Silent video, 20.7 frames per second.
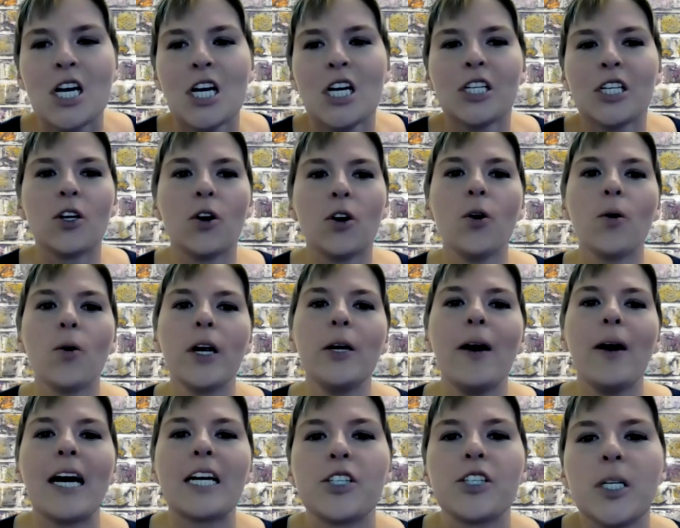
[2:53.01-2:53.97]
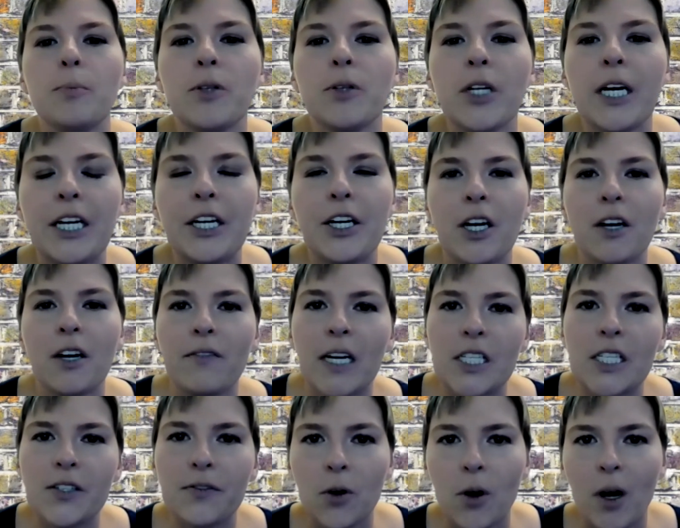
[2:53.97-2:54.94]
So who are you actually planning your
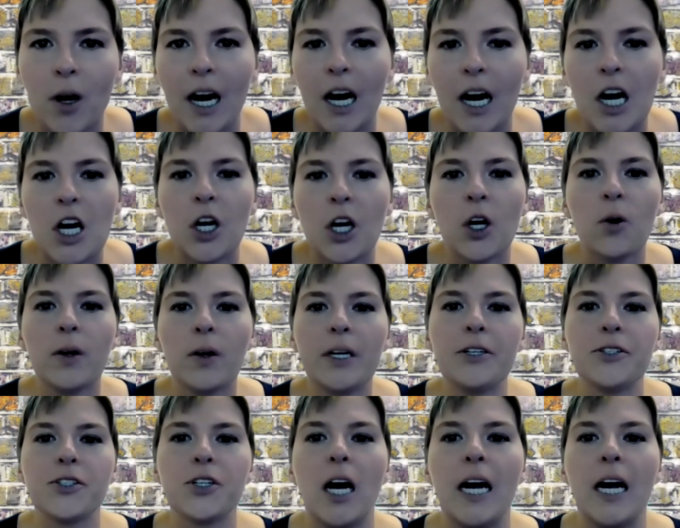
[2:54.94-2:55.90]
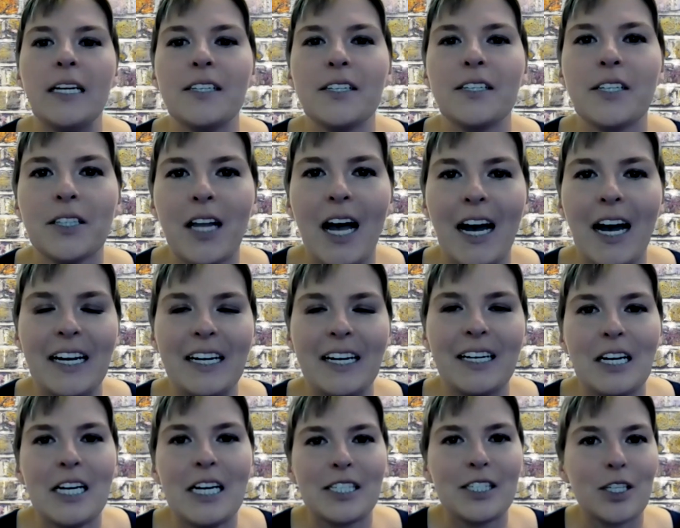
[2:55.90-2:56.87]
events for? Who are you trying to delight?
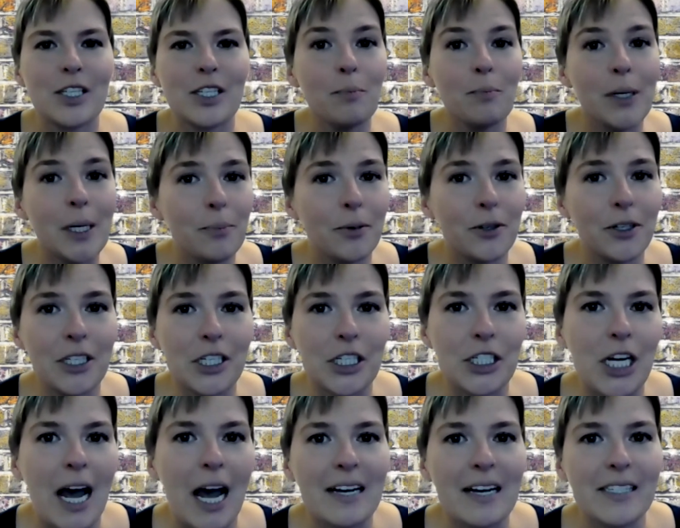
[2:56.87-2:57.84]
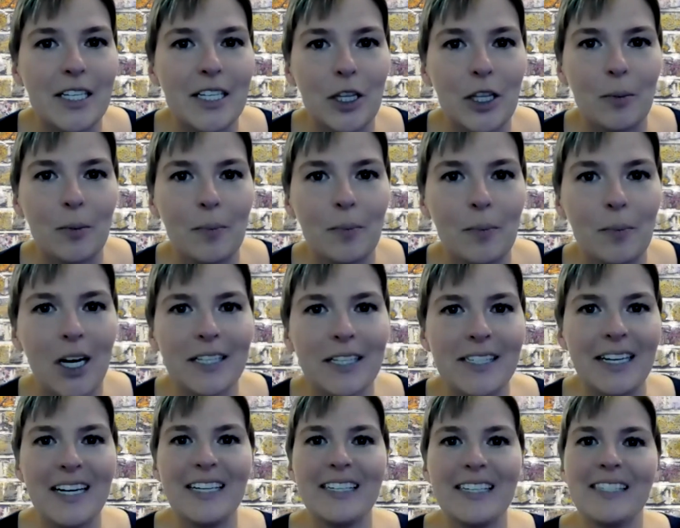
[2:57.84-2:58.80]
Some people in the chat said their
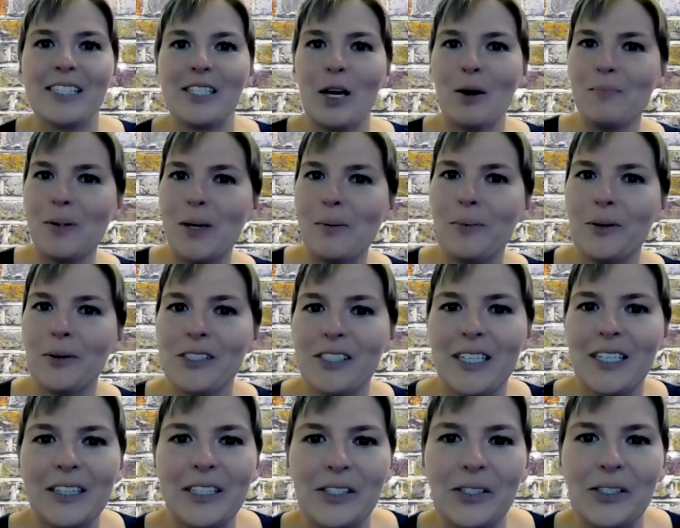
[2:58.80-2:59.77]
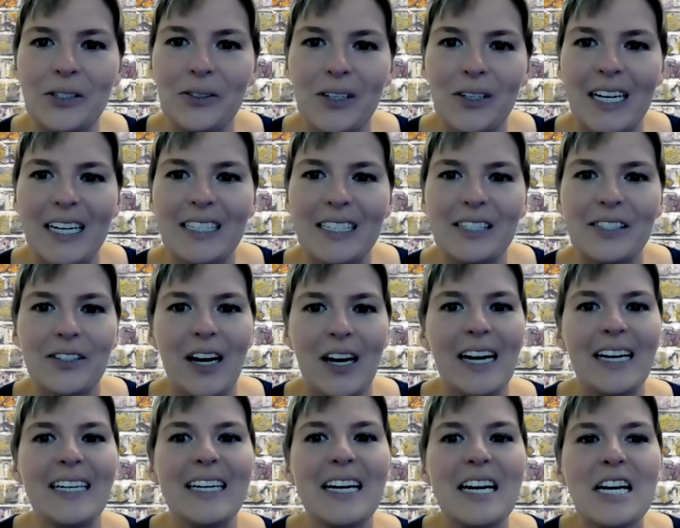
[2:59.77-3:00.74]
bosses. Some people said the students,
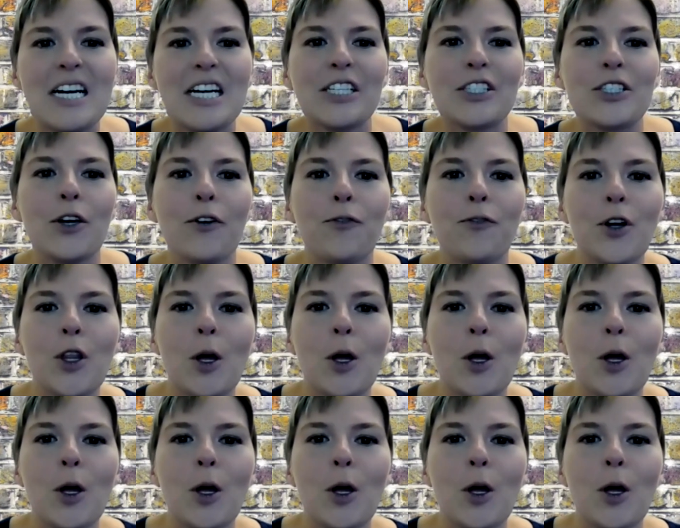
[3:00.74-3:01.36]
right? So for the